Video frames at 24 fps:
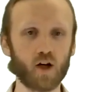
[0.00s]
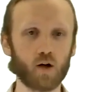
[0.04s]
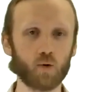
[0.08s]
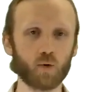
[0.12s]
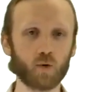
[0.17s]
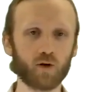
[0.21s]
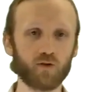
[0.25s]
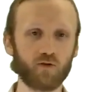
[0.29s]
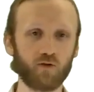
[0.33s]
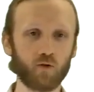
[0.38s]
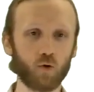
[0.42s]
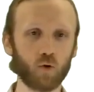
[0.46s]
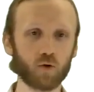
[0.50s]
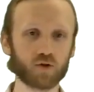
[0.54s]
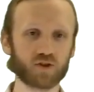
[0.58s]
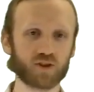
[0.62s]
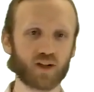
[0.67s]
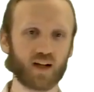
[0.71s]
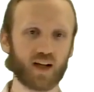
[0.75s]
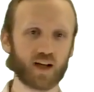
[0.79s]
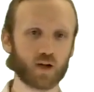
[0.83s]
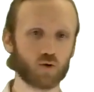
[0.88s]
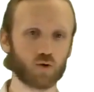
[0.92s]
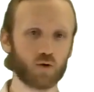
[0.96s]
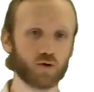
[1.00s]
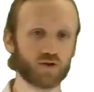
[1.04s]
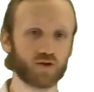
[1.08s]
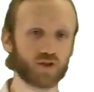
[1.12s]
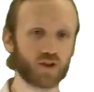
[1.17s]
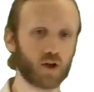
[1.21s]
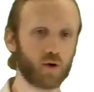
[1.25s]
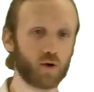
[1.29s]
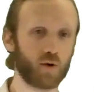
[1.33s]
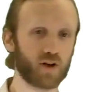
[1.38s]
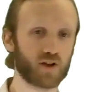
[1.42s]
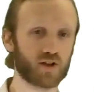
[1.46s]
we force electrons to
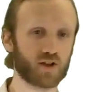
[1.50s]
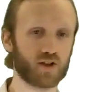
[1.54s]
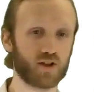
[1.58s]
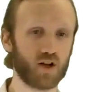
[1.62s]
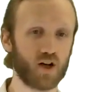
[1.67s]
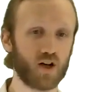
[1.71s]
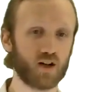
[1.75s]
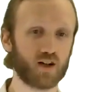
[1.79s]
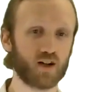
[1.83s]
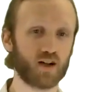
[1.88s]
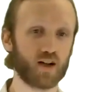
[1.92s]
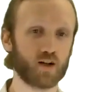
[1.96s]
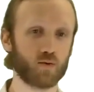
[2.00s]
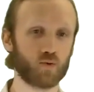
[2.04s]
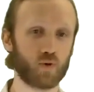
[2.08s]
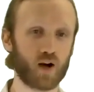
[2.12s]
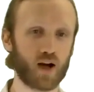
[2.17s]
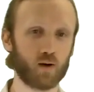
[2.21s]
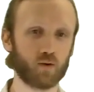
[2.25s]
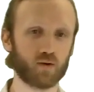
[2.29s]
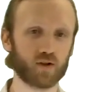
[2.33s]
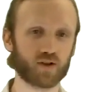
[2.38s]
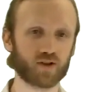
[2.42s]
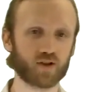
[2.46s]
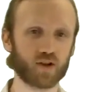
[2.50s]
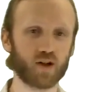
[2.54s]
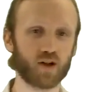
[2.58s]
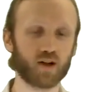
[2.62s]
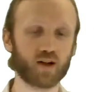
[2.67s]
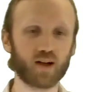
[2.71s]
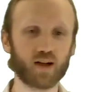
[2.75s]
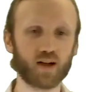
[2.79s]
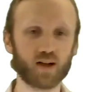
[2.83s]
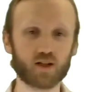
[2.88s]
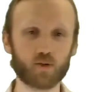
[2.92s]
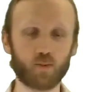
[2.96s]
go externally round a
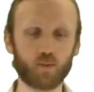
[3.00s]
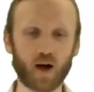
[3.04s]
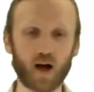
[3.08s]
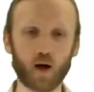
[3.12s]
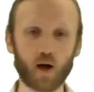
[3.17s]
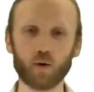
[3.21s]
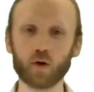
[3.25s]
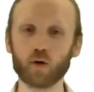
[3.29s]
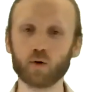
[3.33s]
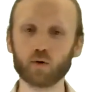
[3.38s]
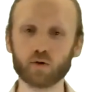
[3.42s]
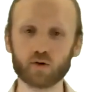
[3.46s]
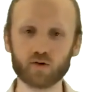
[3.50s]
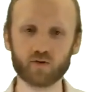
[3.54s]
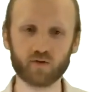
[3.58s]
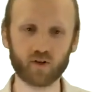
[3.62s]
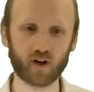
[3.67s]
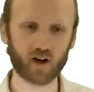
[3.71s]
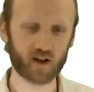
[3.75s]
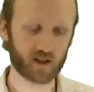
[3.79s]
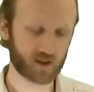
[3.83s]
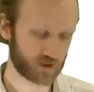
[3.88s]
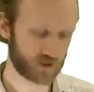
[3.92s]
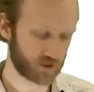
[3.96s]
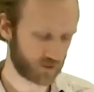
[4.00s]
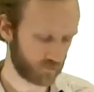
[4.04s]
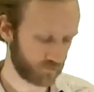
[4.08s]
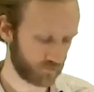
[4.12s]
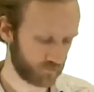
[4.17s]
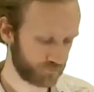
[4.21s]
circuit to power your device.